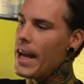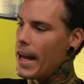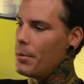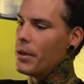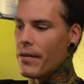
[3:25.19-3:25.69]
and
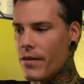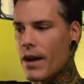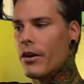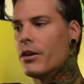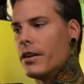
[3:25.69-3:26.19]
I put that
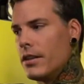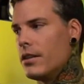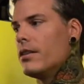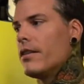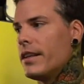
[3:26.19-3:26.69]
$500
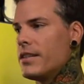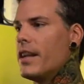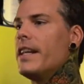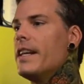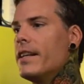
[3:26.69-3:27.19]
into things that
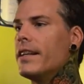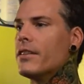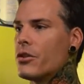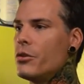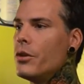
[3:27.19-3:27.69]
I needed to get
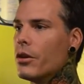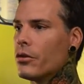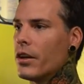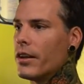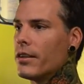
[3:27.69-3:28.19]
the studio
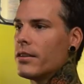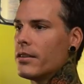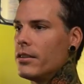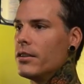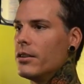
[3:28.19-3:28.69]

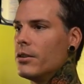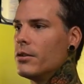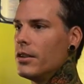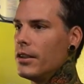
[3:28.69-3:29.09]
running,